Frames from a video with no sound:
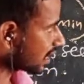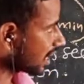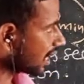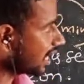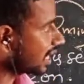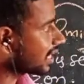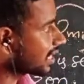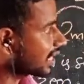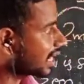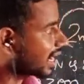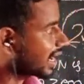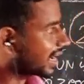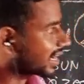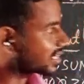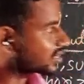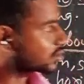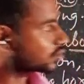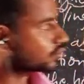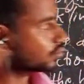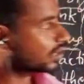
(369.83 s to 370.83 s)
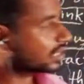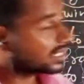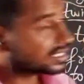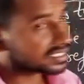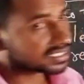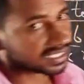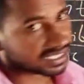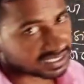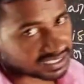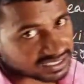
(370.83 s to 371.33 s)
or
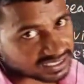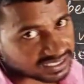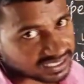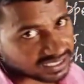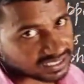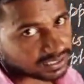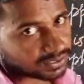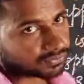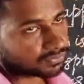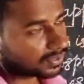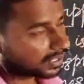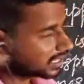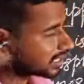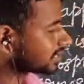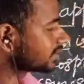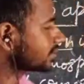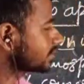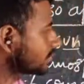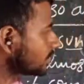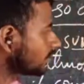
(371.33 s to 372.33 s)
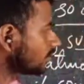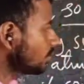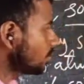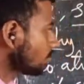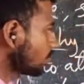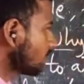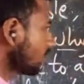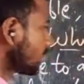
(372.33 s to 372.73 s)
actual sunset? Why? Look